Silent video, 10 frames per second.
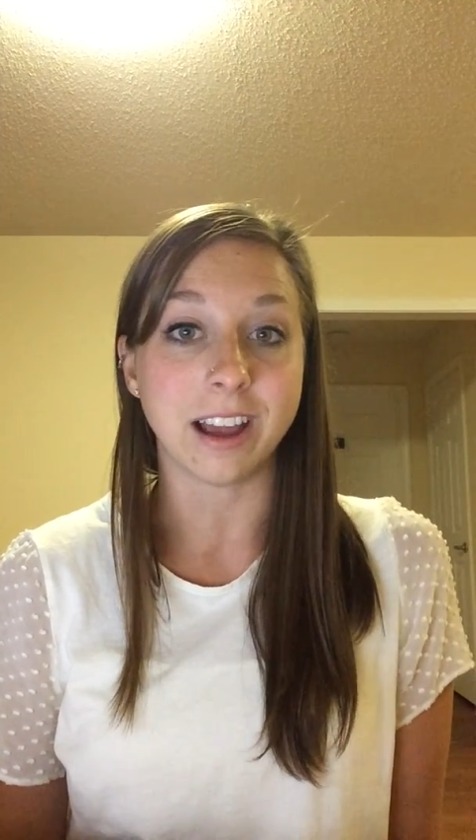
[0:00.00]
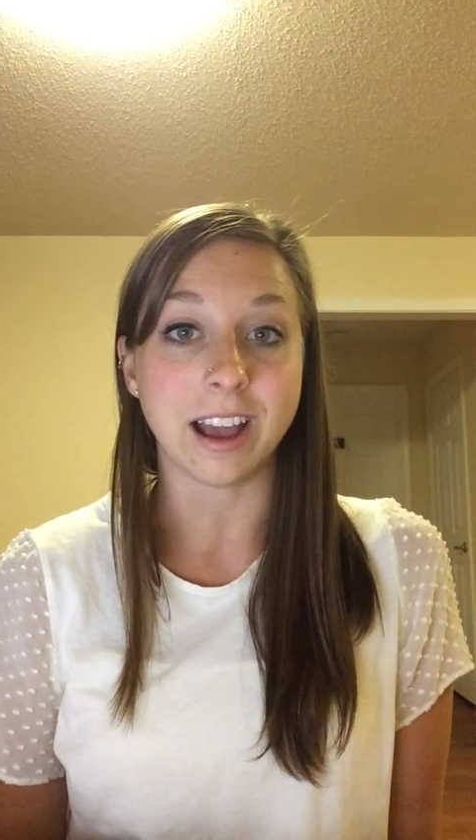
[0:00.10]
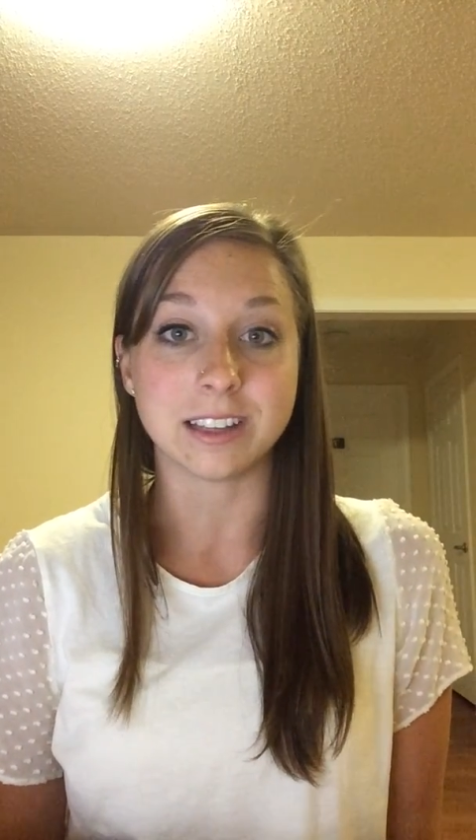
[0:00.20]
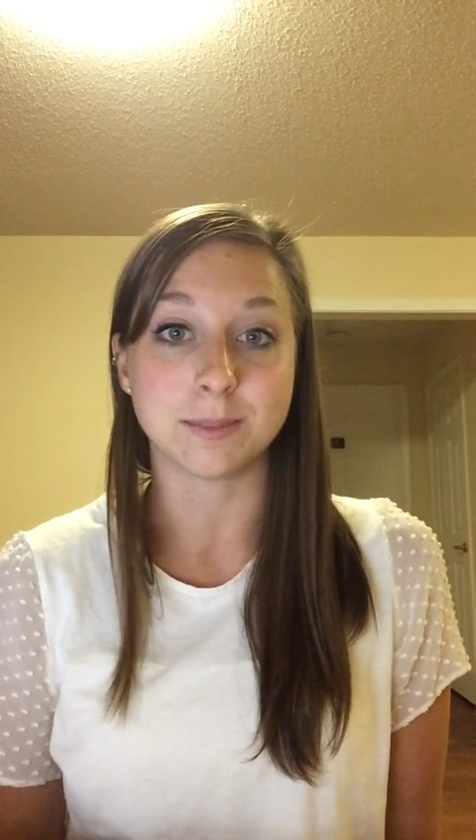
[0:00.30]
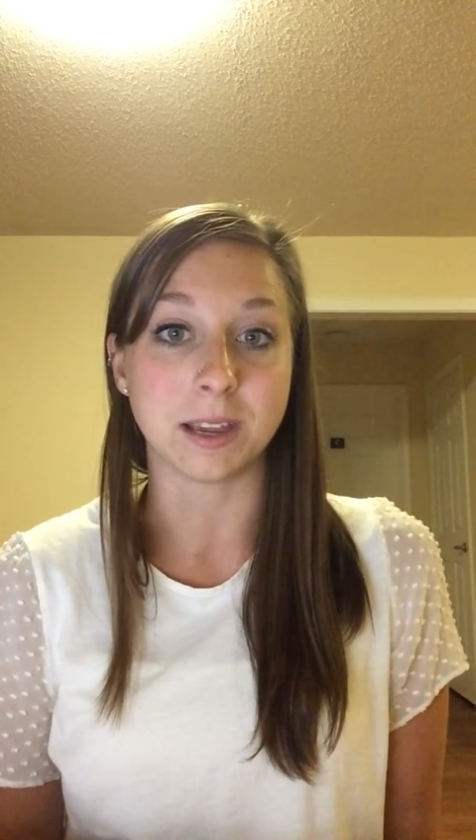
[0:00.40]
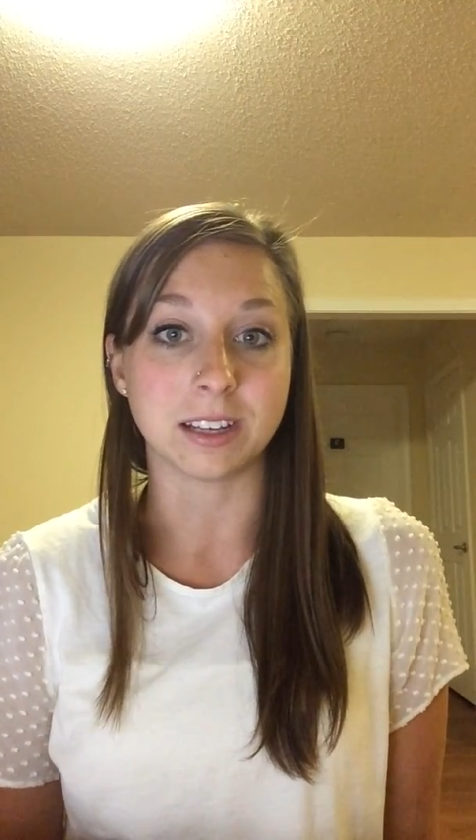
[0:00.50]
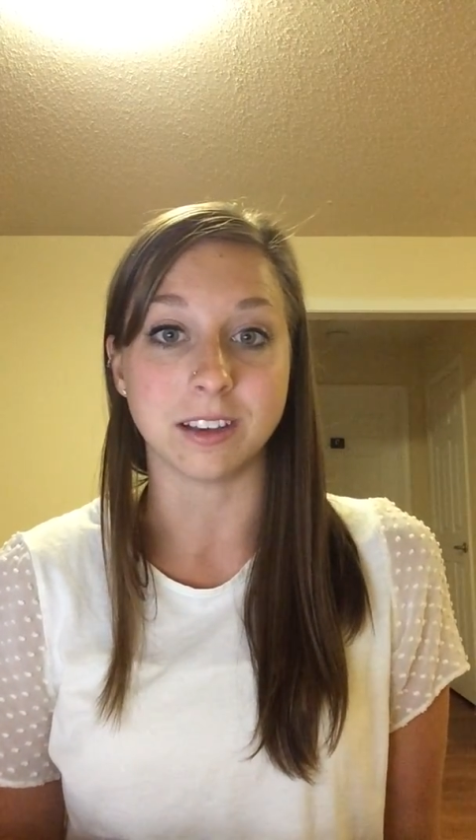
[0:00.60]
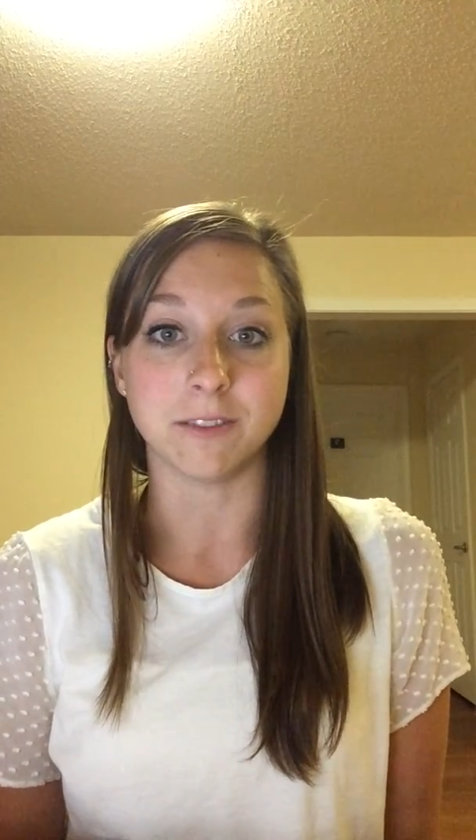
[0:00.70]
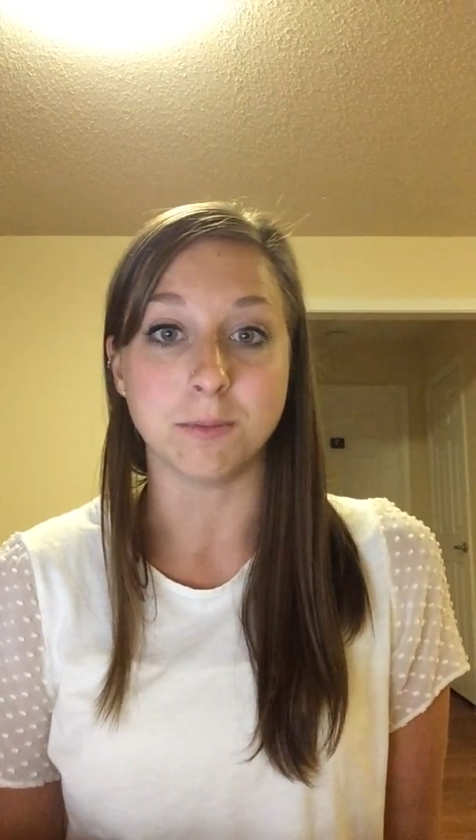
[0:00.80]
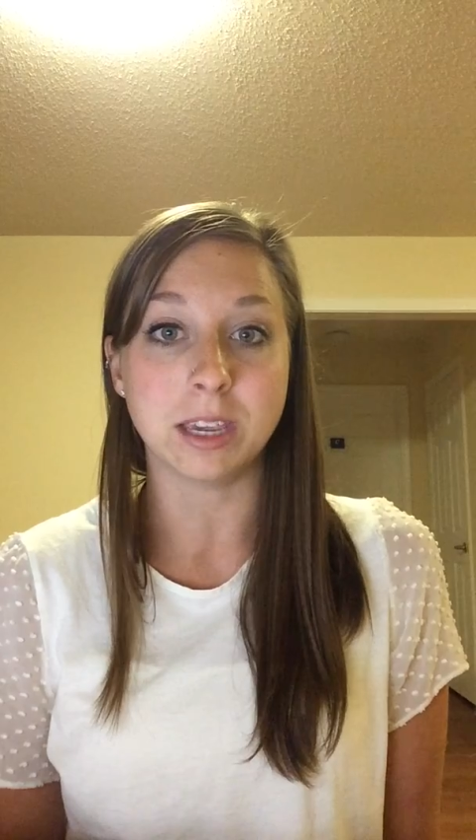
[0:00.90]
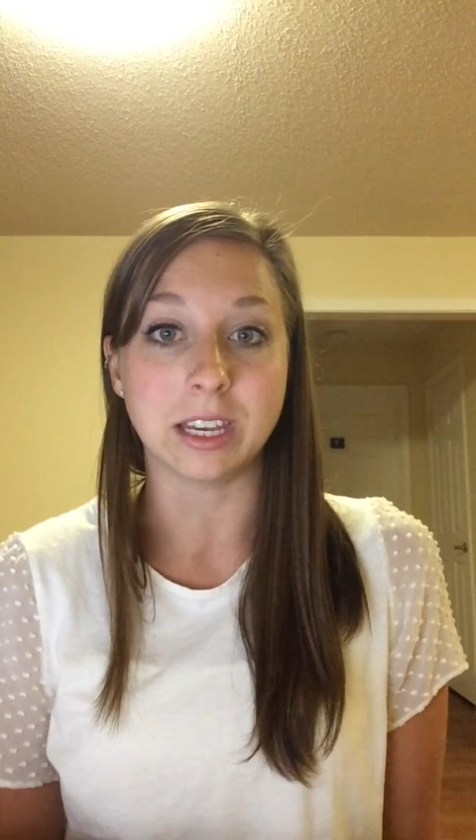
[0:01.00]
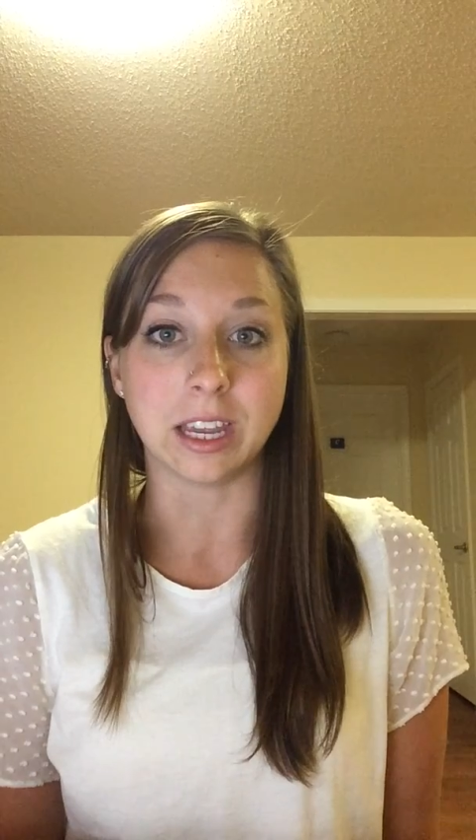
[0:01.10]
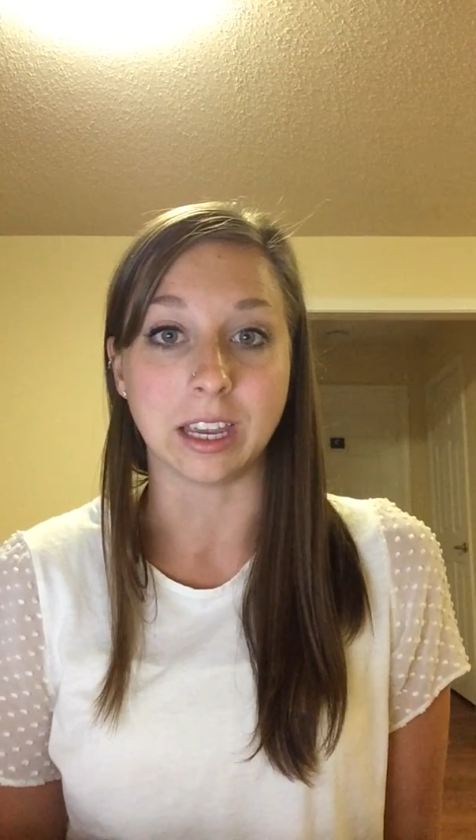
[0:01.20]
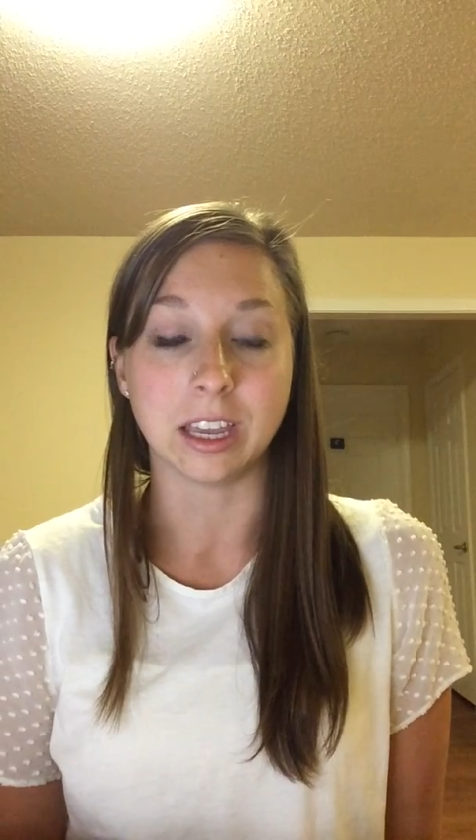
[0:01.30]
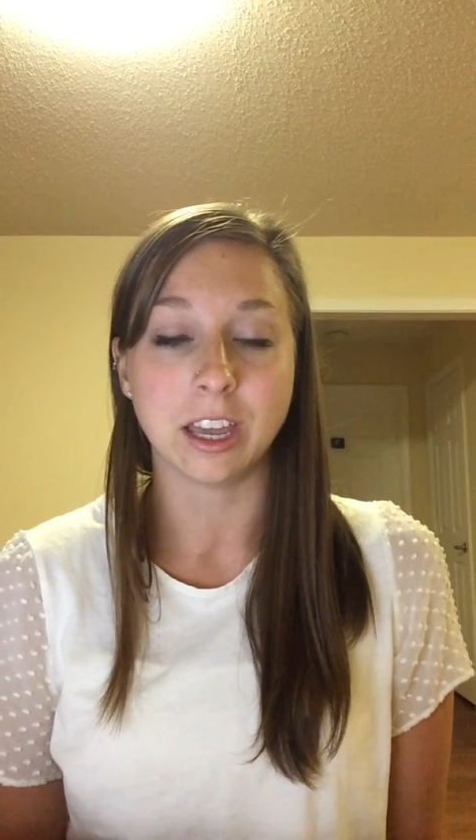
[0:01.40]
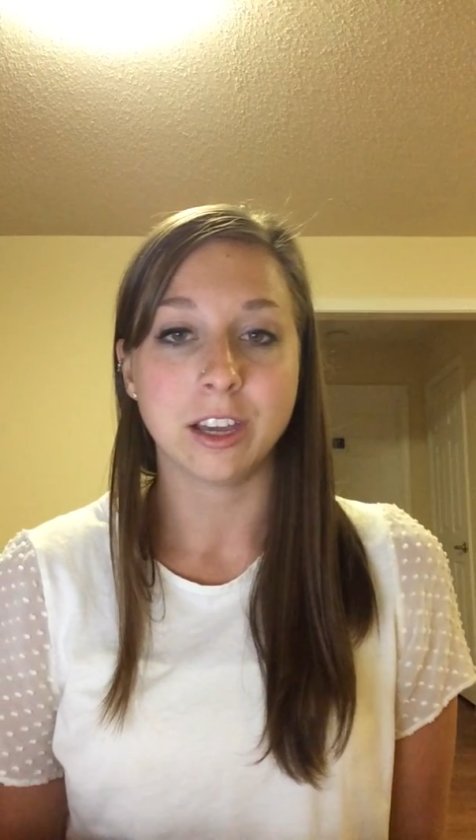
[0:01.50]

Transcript: aspect of meaning